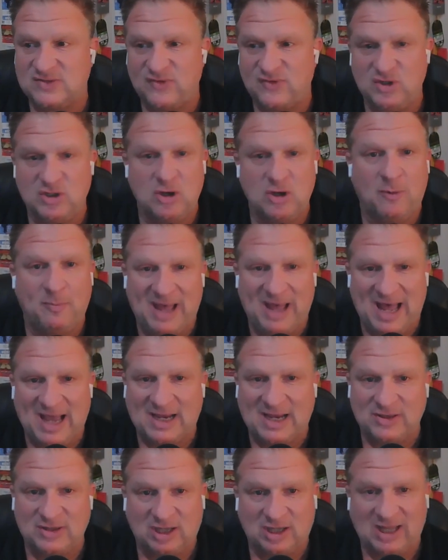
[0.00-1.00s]
if you go
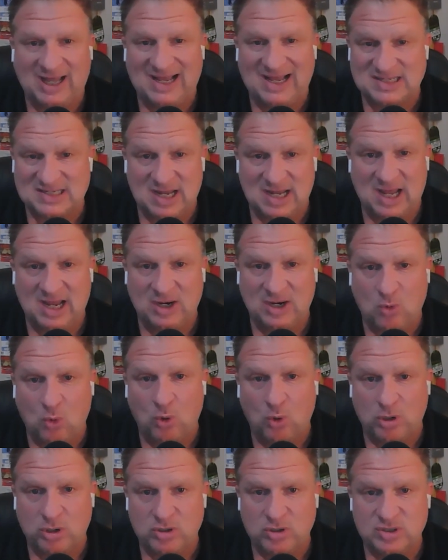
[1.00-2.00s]
back in the last nine
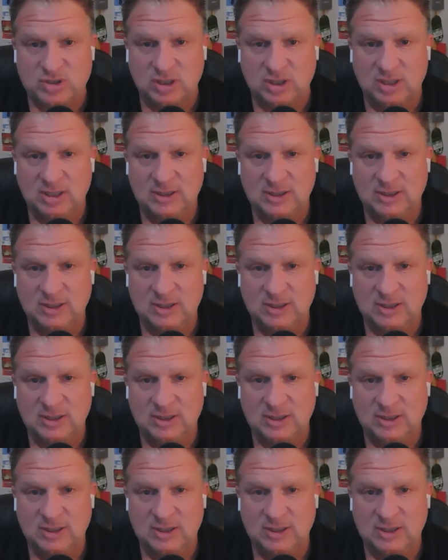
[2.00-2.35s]
quarters,